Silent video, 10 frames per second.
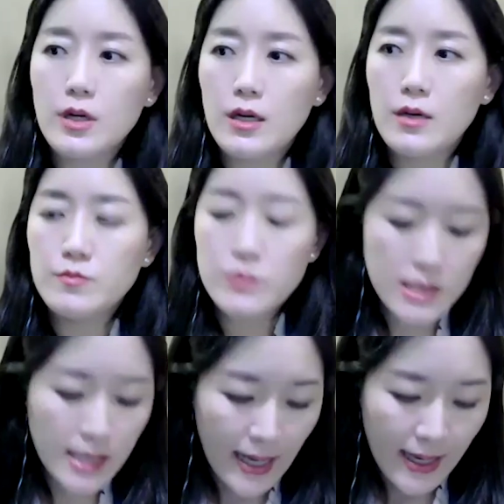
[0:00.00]

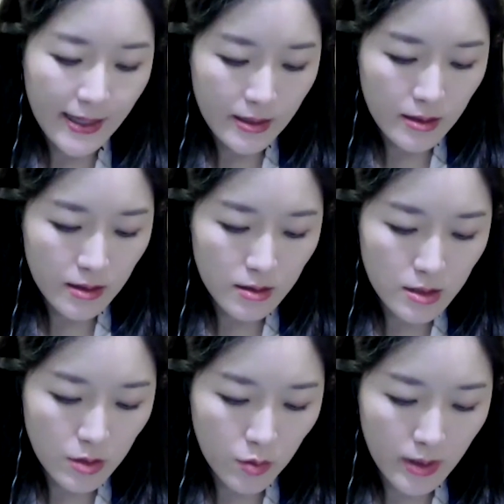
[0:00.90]
to add
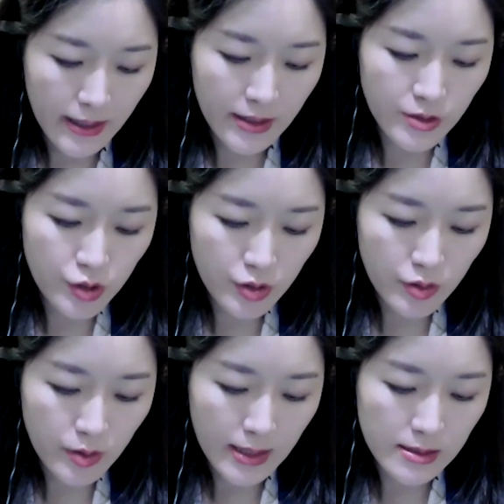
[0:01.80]
to what Andrew
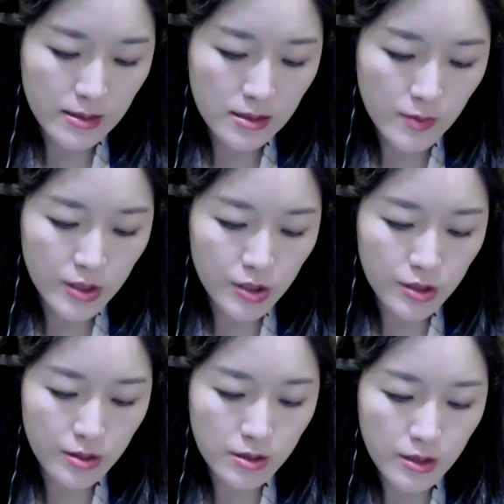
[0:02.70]
has
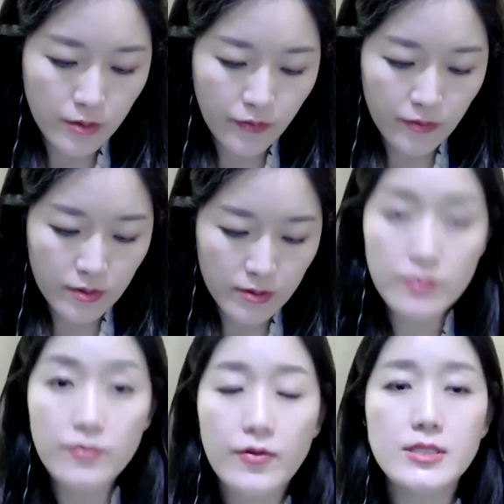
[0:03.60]
mentioned,
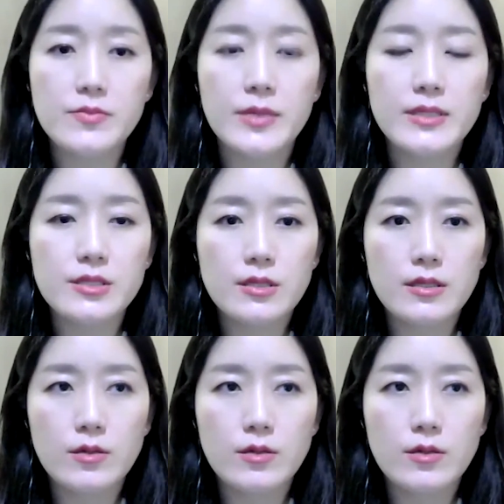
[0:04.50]
fundamentally,